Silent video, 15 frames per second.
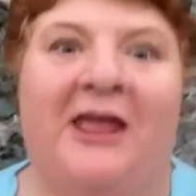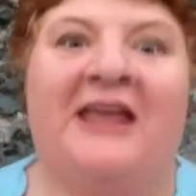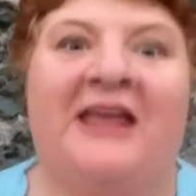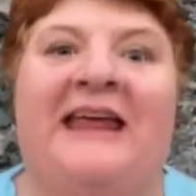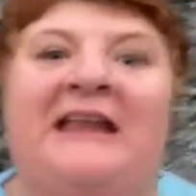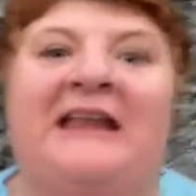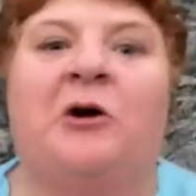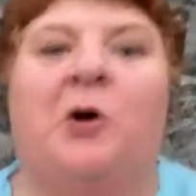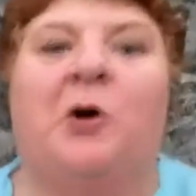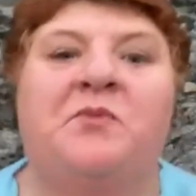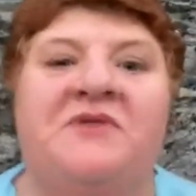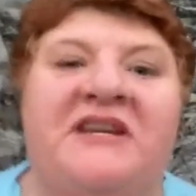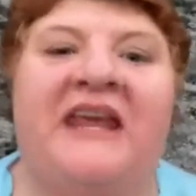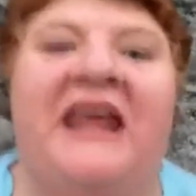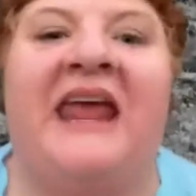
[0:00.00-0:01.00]
They'd come
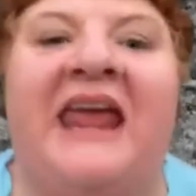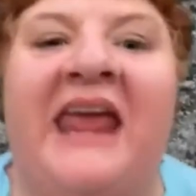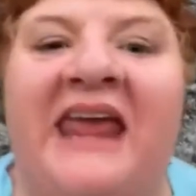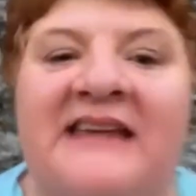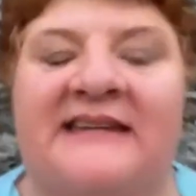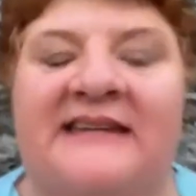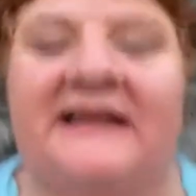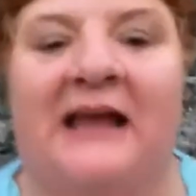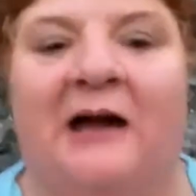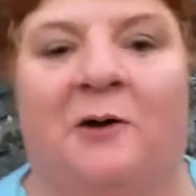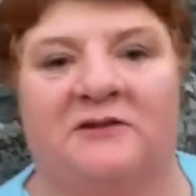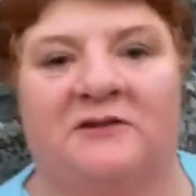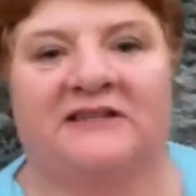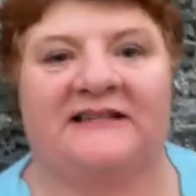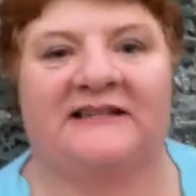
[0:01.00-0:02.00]
to eating
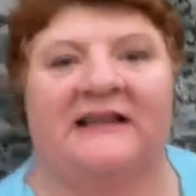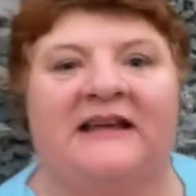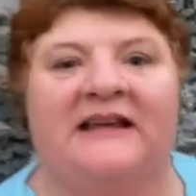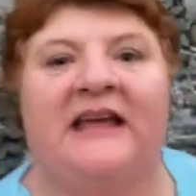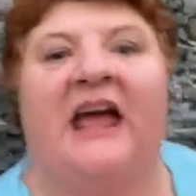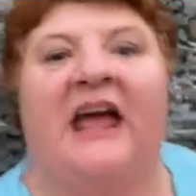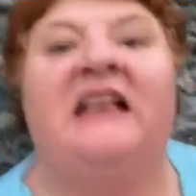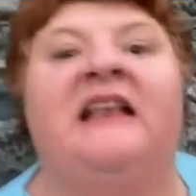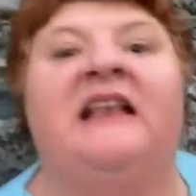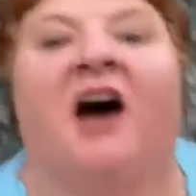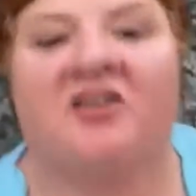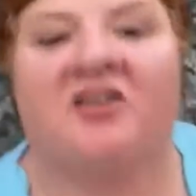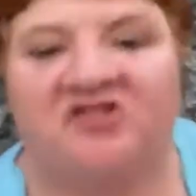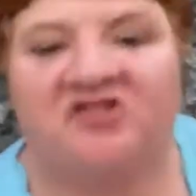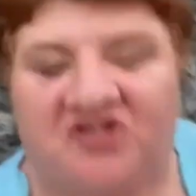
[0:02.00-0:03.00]
houses and
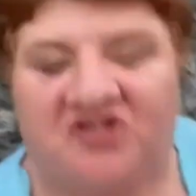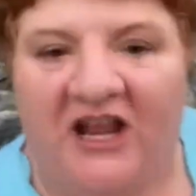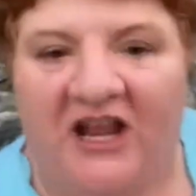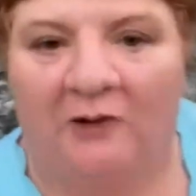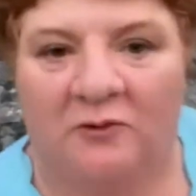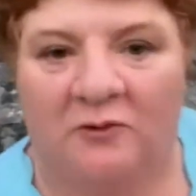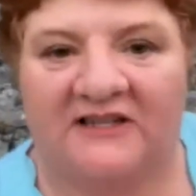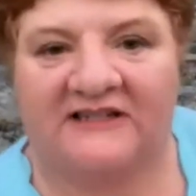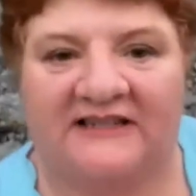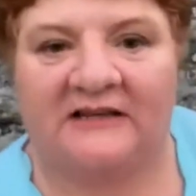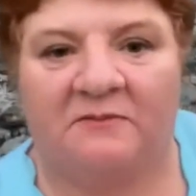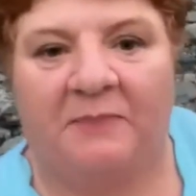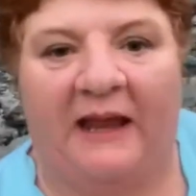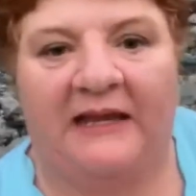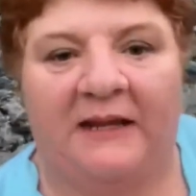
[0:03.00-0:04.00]
lodging houses in
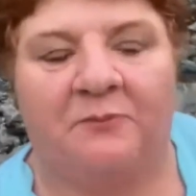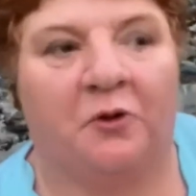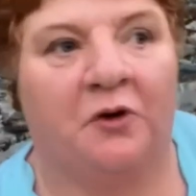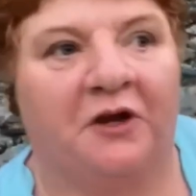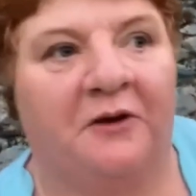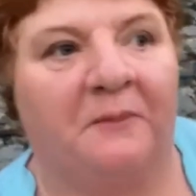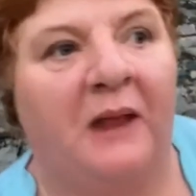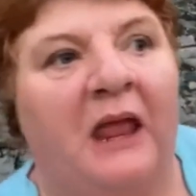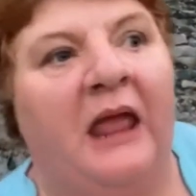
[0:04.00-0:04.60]
Ballybunnan.